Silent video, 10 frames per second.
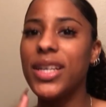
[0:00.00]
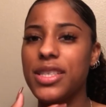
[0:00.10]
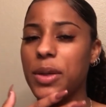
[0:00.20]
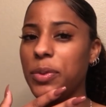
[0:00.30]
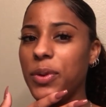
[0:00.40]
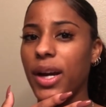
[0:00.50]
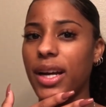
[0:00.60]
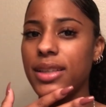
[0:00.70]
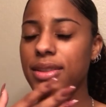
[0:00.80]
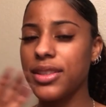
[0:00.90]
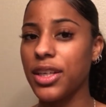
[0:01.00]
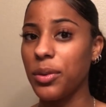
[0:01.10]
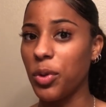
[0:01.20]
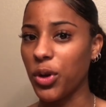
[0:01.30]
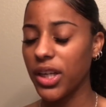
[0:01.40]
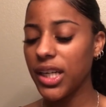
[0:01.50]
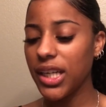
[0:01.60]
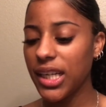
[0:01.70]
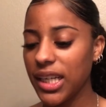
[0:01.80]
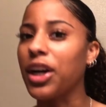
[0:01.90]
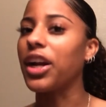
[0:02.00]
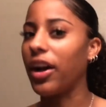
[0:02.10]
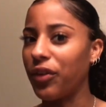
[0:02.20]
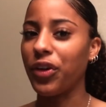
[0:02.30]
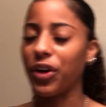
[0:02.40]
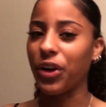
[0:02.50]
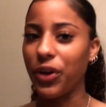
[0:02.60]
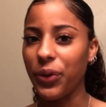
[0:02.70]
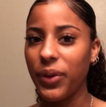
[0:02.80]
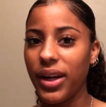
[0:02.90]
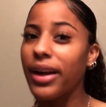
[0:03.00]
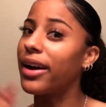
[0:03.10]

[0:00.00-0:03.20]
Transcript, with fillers: What is up, you guys? Good morning. Good afternoon.